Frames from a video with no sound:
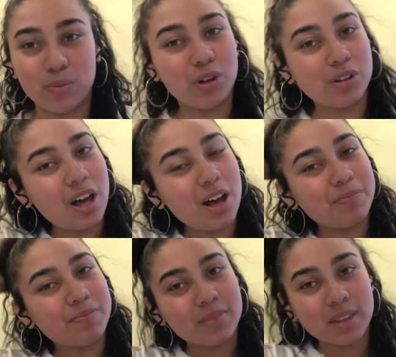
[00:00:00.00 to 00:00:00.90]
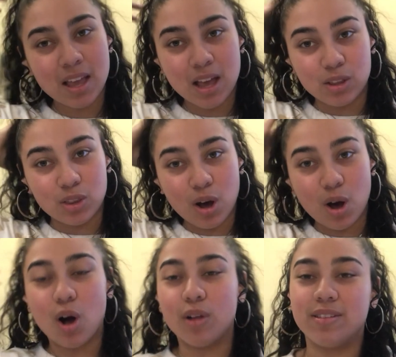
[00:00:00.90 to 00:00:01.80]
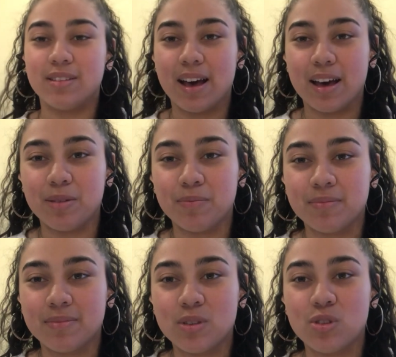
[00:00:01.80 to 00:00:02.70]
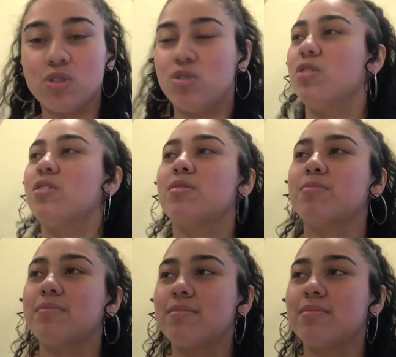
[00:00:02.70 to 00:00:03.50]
Well, not all the time. She's just